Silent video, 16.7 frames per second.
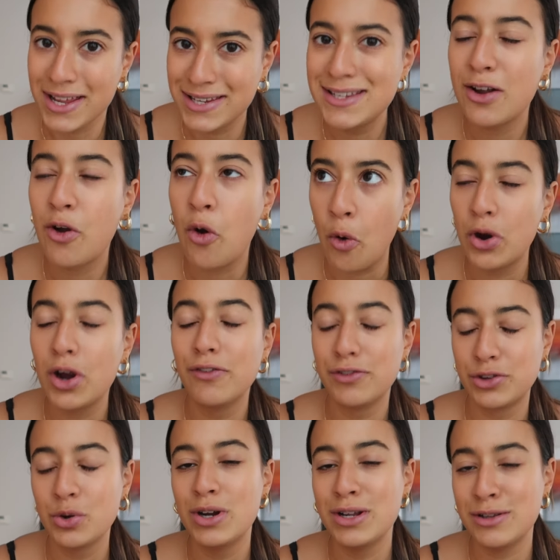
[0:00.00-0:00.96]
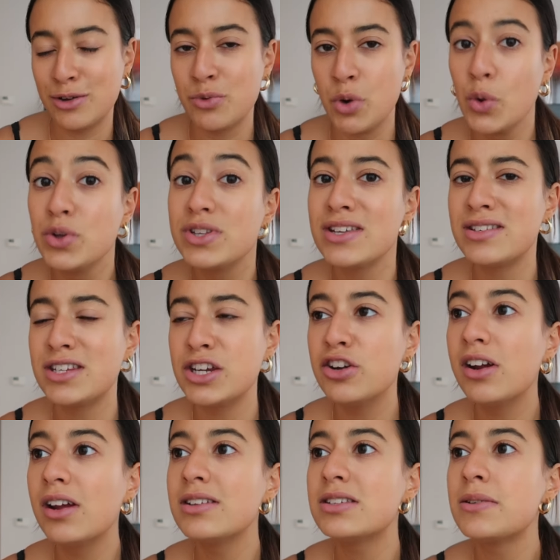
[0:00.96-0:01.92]
as the Court of Thorns and Roses
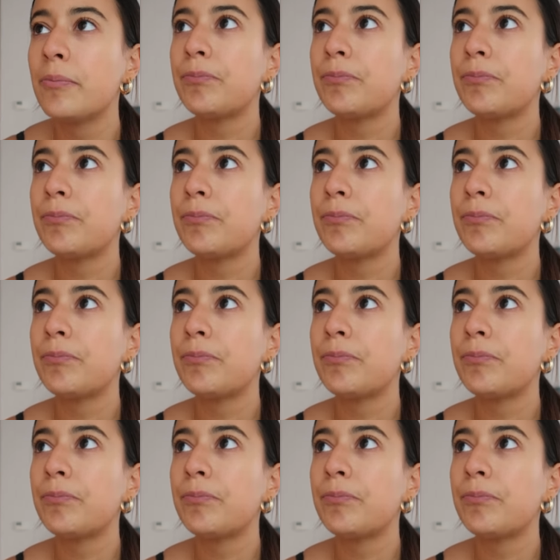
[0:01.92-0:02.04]
series.